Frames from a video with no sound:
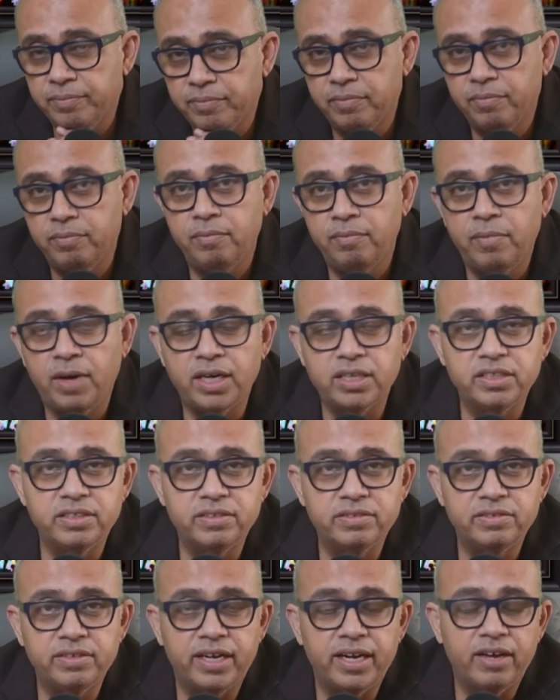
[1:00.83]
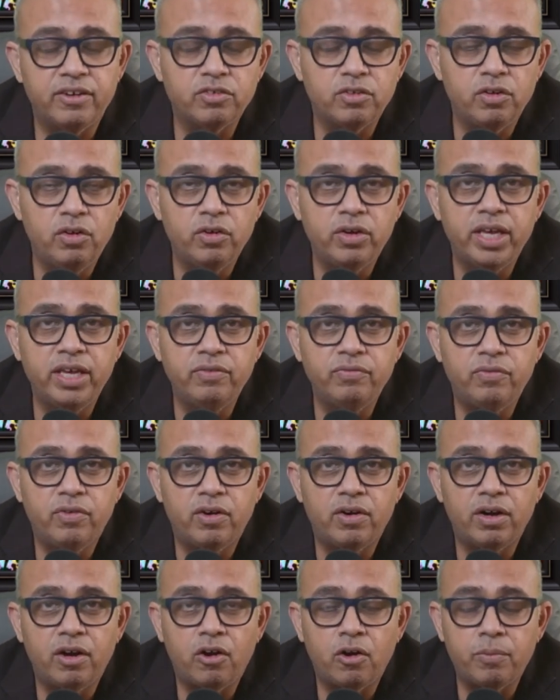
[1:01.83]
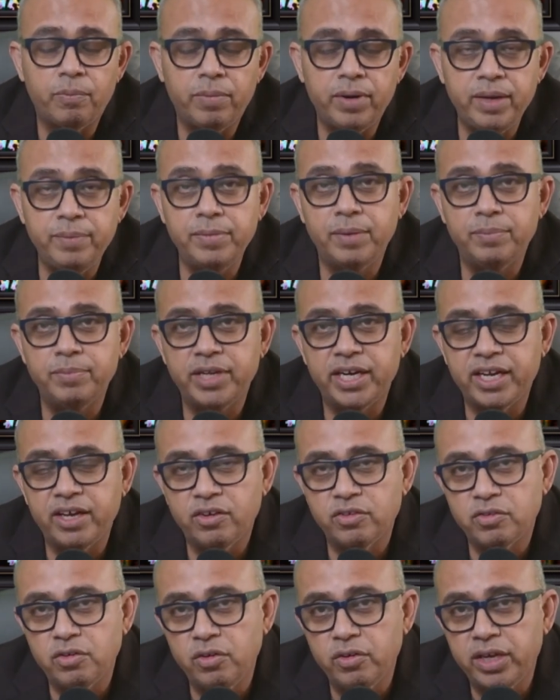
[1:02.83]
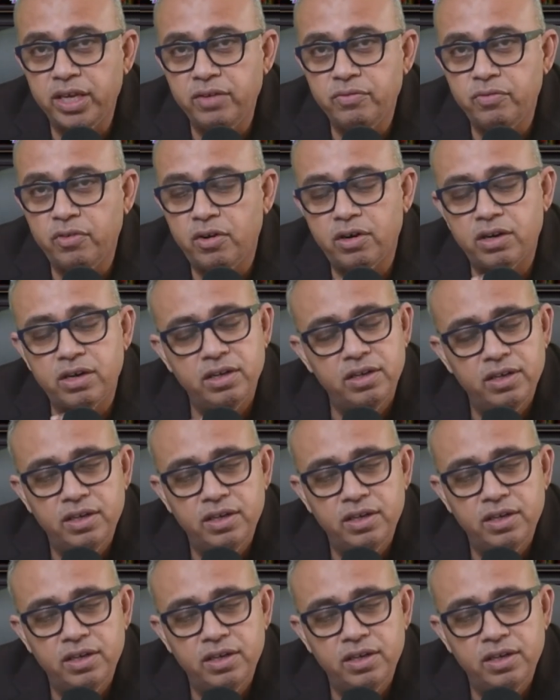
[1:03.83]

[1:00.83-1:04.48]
margins that I was looking for or premium that I was looking for.